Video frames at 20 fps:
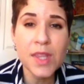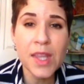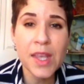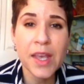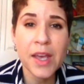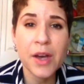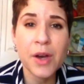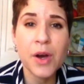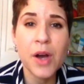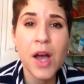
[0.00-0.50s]

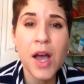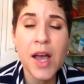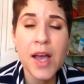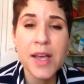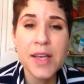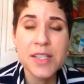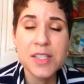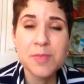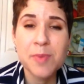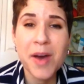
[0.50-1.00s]
Now,
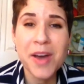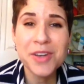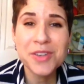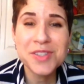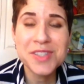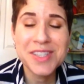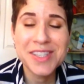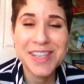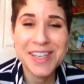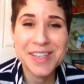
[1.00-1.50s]

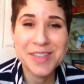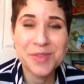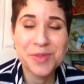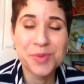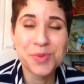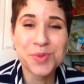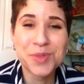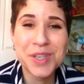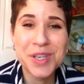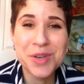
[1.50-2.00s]
spiders can
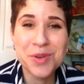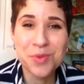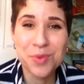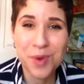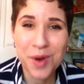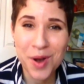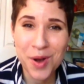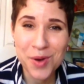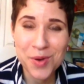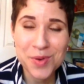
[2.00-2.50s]

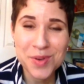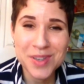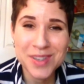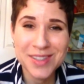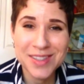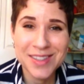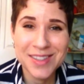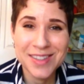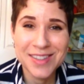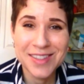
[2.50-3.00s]
regrow
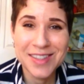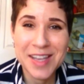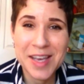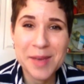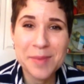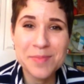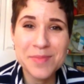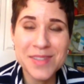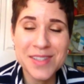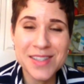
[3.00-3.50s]

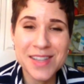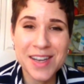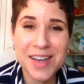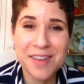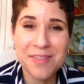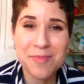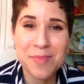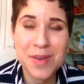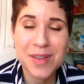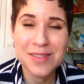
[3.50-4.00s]
limbs that
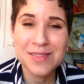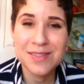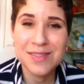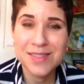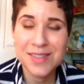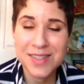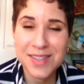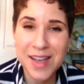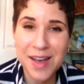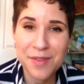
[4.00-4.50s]
have been
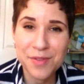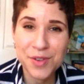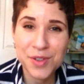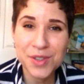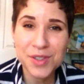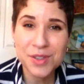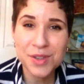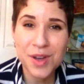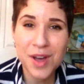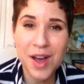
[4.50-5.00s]

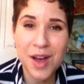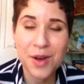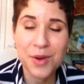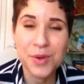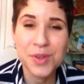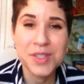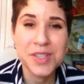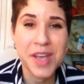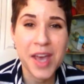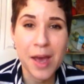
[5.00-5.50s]
severed
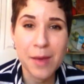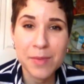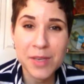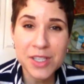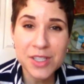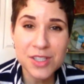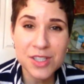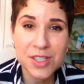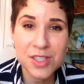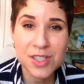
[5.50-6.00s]
or
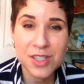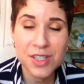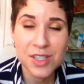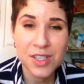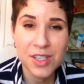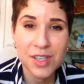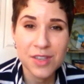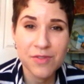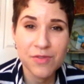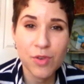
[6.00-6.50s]
damaged
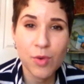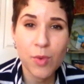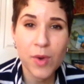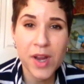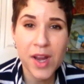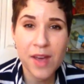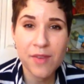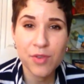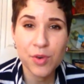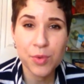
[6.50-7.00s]
for
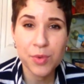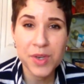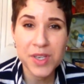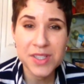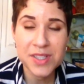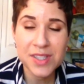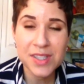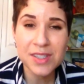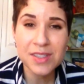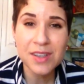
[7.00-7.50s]
whatever
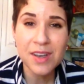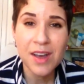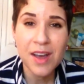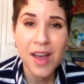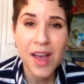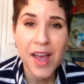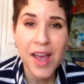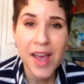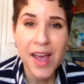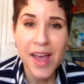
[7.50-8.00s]
reason.
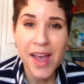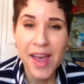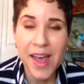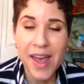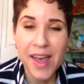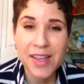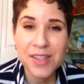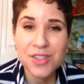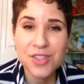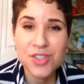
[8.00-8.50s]

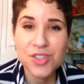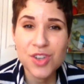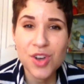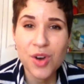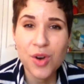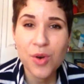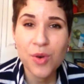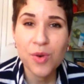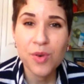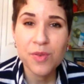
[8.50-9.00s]
And
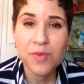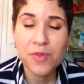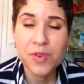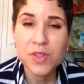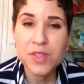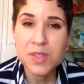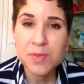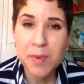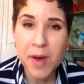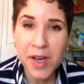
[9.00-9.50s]
so
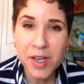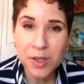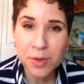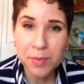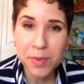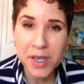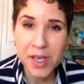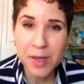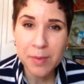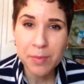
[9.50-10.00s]
for spider
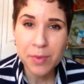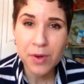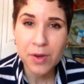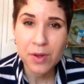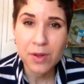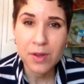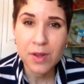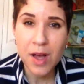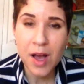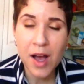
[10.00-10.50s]

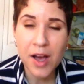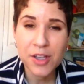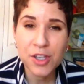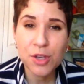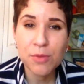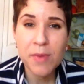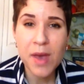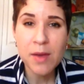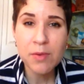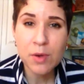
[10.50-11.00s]
people,
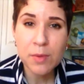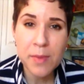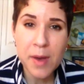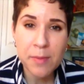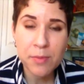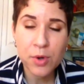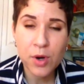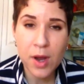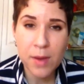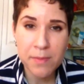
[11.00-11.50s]
you may
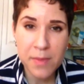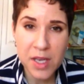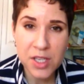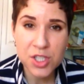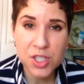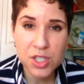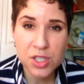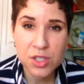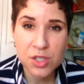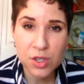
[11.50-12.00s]
remember I
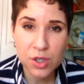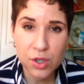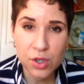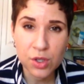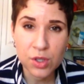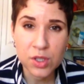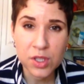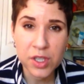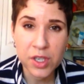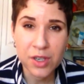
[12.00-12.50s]
mentioned
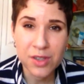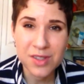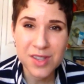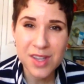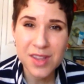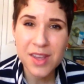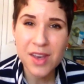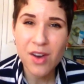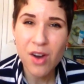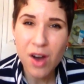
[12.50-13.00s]
earlier
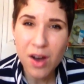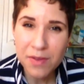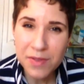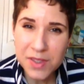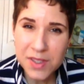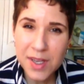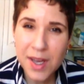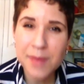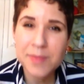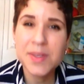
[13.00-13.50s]
that they
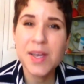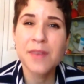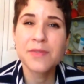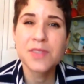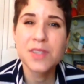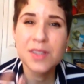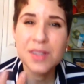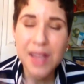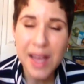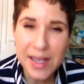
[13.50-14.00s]
oftentimes have
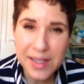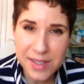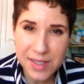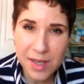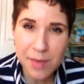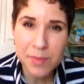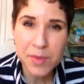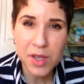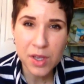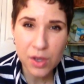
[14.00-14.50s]
to let
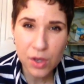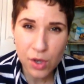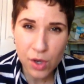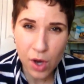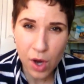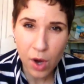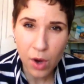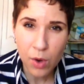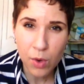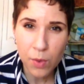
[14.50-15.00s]
something
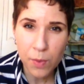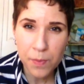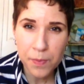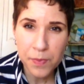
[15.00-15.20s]
go.